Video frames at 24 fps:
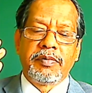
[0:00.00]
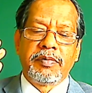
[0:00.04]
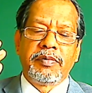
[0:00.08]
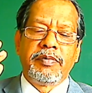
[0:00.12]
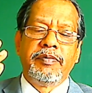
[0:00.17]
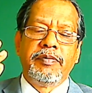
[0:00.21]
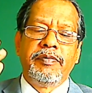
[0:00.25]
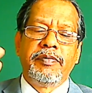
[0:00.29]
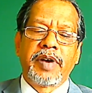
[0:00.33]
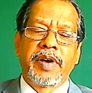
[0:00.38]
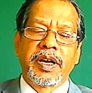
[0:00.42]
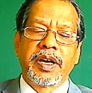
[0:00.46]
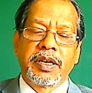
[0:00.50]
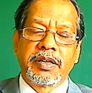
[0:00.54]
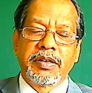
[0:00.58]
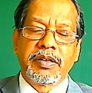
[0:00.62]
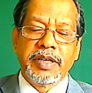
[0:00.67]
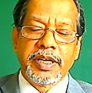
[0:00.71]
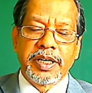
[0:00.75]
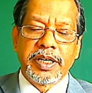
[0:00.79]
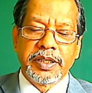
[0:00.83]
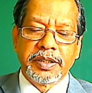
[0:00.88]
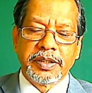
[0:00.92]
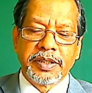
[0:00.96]
Very
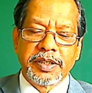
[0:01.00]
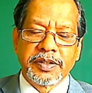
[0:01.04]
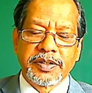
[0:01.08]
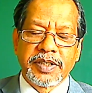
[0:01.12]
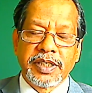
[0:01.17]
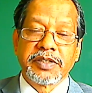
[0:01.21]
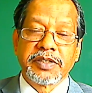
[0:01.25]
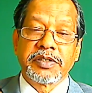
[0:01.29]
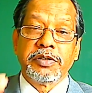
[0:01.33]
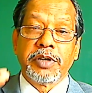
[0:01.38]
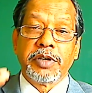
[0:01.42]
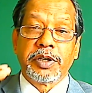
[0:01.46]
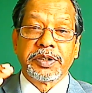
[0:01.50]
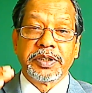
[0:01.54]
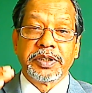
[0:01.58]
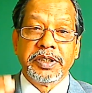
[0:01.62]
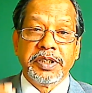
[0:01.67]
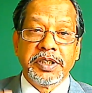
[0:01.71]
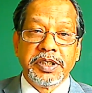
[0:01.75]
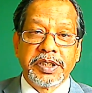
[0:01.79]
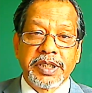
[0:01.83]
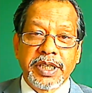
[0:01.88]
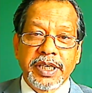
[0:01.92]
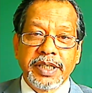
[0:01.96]
clear in the sense, not the
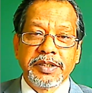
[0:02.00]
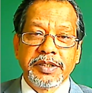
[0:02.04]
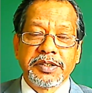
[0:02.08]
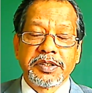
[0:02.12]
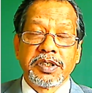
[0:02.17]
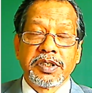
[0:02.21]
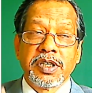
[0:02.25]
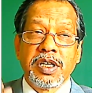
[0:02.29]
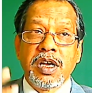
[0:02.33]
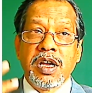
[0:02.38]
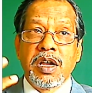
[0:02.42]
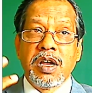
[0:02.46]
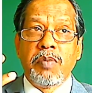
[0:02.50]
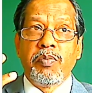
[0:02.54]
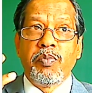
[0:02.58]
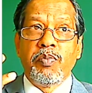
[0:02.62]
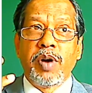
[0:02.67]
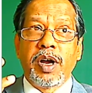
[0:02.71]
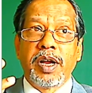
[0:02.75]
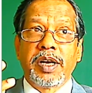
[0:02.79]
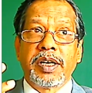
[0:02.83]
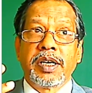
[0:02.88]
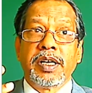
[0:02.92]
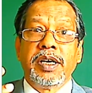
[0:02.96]
details,
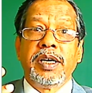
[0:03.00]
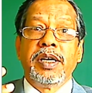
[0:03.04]
but